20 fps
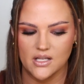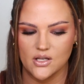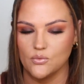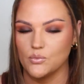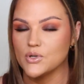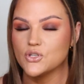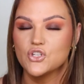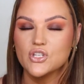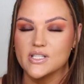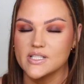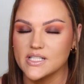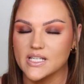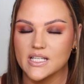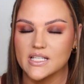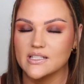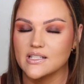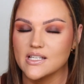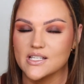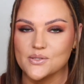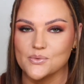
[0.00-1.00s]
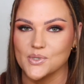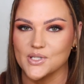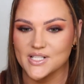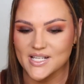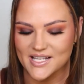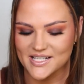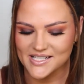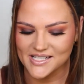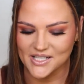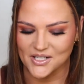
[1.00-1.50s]
we just did because we were
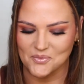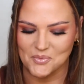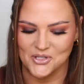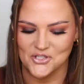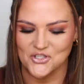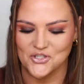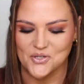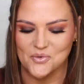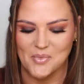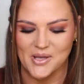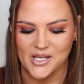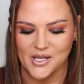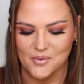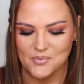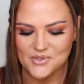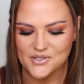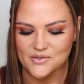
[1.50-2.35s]
testing out a bunch of new makeup.